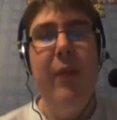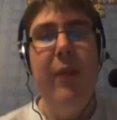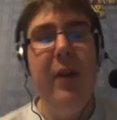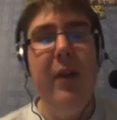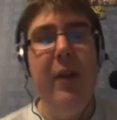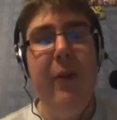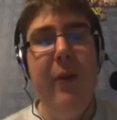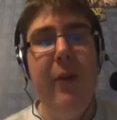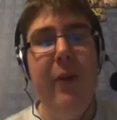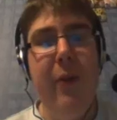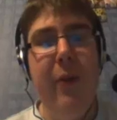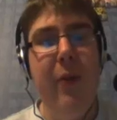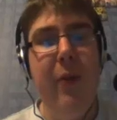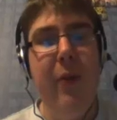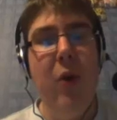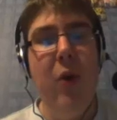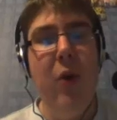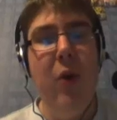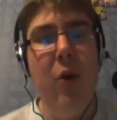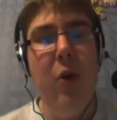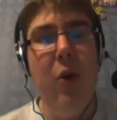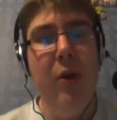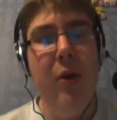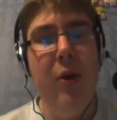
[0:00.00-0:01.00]
I haven't
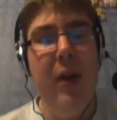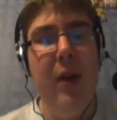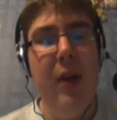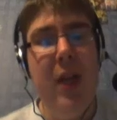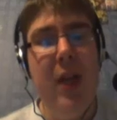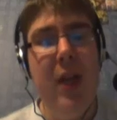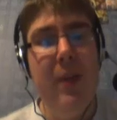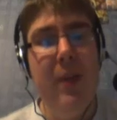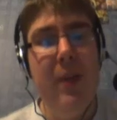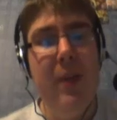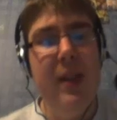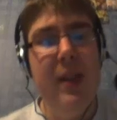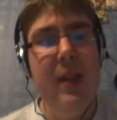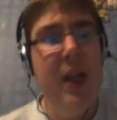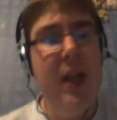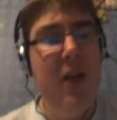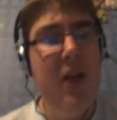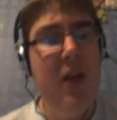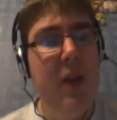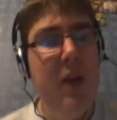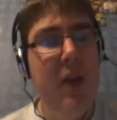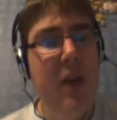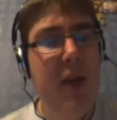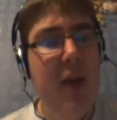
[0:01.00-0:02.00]
really got onto that
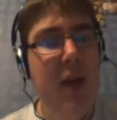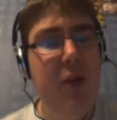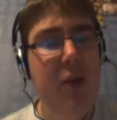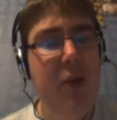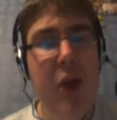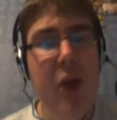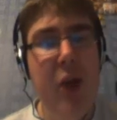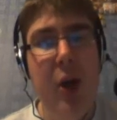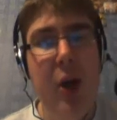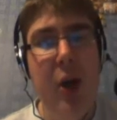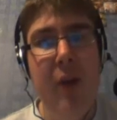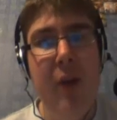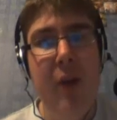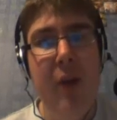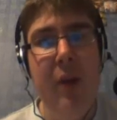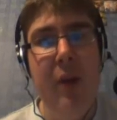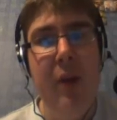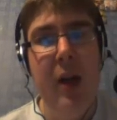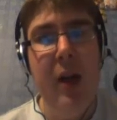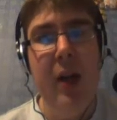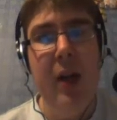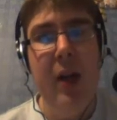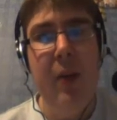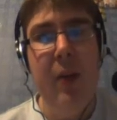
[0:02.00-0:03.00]
yet myself. But I
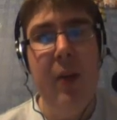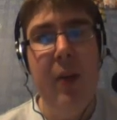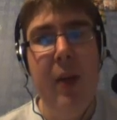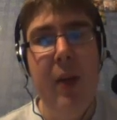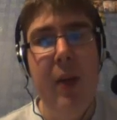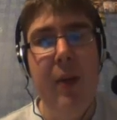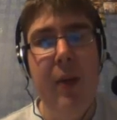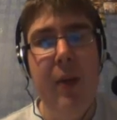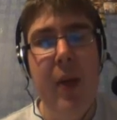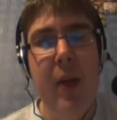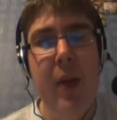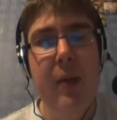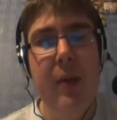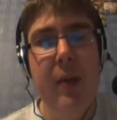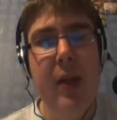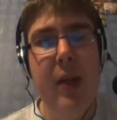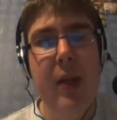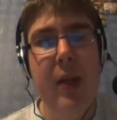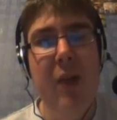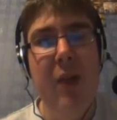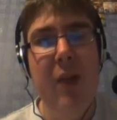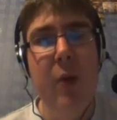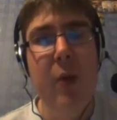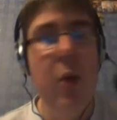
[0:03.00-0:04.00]
haven't really had time to
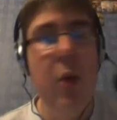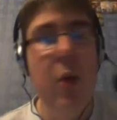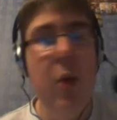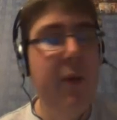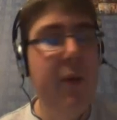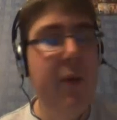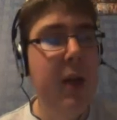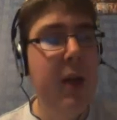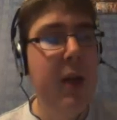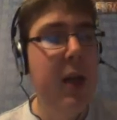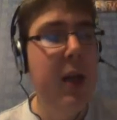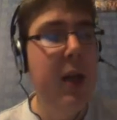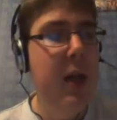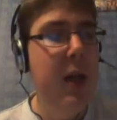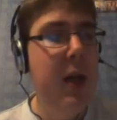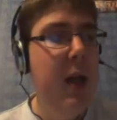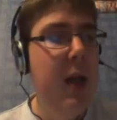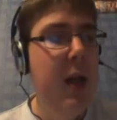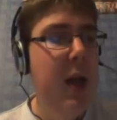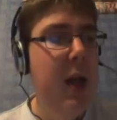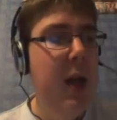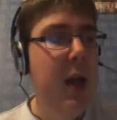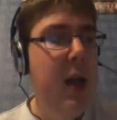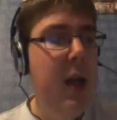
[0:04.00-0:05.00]
think about that myself. But
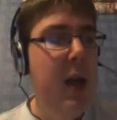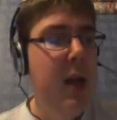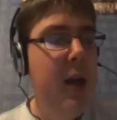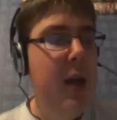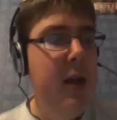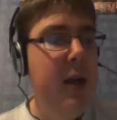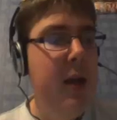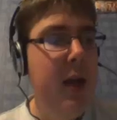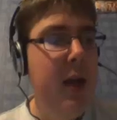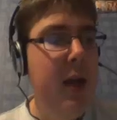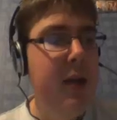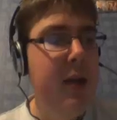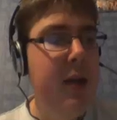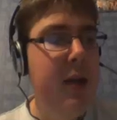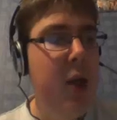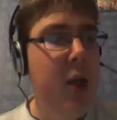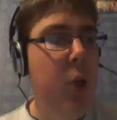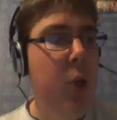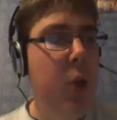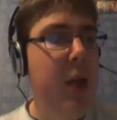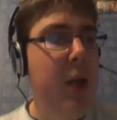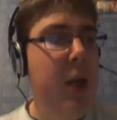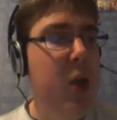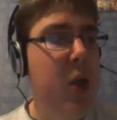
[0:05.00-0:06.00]
hopefully,
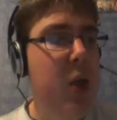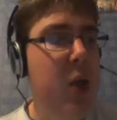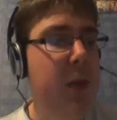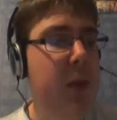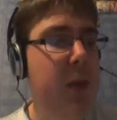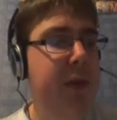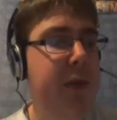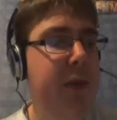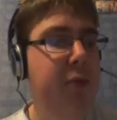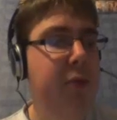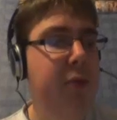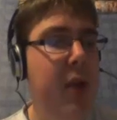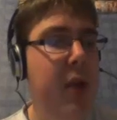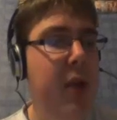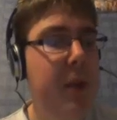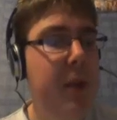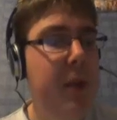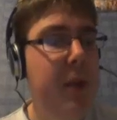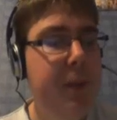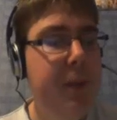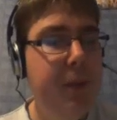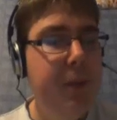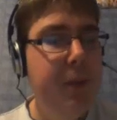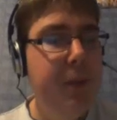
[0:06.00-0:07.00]
DLC and updates will
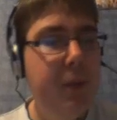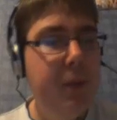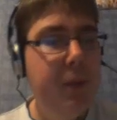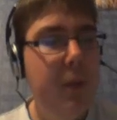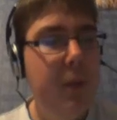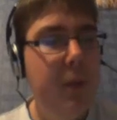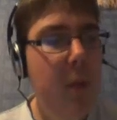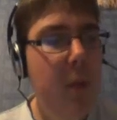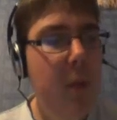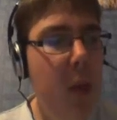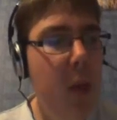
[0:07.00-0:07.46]
be free.